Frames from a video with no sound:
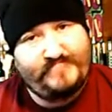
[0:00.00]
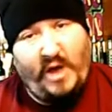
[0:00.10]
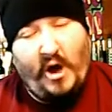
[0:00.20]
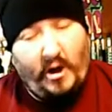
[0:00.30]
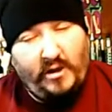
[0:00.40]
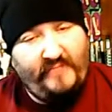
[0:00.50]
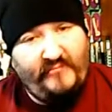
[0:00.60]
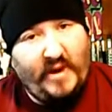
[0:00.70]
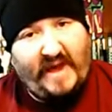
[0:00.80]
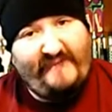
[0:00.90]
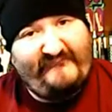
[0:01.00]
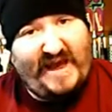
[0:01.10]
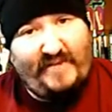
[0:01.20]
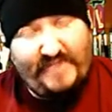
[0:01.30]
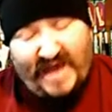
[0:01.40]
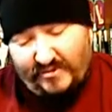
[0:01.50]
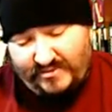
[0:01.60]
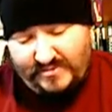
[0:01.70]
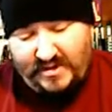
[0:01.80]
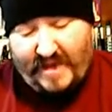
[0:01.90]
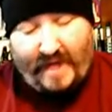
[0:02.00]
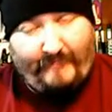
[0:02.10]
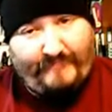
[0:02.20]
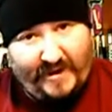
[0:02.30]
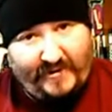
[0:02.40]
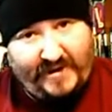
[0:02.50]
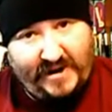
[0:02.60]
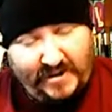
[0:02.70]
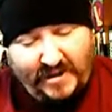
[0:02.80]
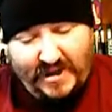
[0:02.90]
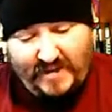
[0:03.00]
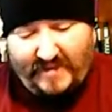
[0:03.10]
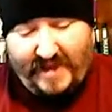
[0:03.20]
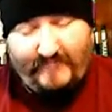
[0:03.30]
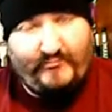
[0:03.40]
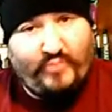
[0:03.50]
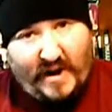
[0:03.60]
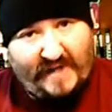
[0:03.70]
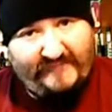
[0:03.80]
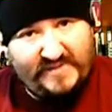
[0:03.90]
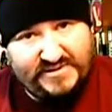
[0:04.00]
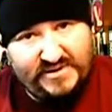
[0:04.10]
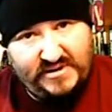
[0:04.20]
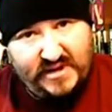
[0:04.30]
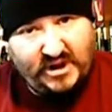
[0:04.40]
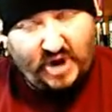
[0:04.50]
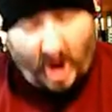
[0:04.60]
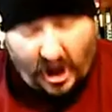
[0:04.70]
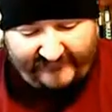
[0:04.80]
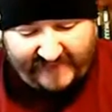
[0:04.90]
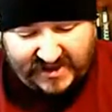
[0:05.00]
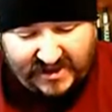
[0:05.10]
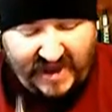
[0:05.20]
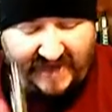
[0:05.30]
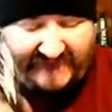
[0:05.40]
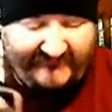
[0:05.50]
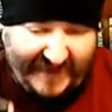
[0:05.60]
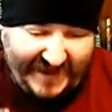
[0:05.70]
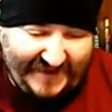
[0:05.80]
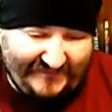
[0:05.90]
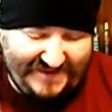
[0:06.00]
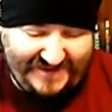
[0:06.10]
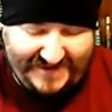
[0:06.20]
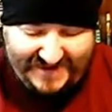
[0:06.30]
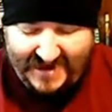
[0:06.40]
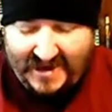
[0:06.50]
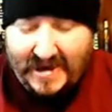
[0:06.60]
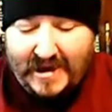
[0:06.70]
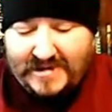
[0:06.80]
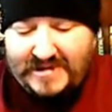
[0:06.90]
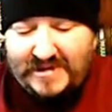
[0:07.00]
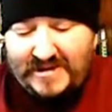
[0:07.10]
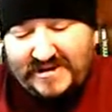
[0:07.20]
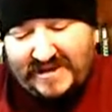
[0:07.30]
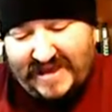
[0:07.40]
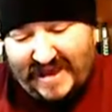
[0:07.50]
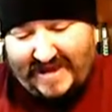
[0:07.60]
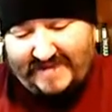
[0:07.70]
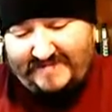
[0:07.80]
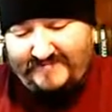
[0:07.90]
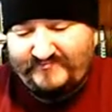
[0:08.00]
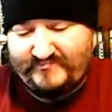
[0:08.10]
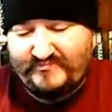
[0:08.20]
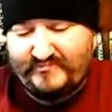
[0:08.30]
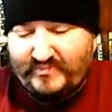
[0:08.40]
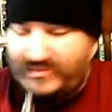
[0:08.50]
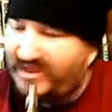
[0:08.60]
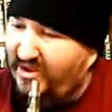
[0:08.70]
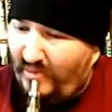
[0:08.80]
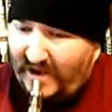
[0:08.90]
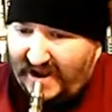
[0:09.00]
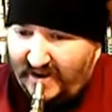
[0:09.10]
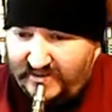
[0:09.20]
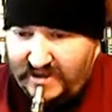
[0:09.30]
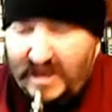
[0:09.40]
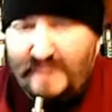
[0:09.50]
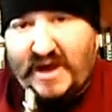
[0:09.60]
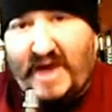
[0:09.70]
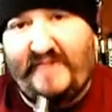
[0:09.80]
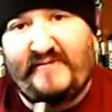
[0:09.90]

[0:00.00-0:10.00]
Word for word: all of what I found out about pairing my breakfast, coffee, and vape. Yeah. Wow. Kind of at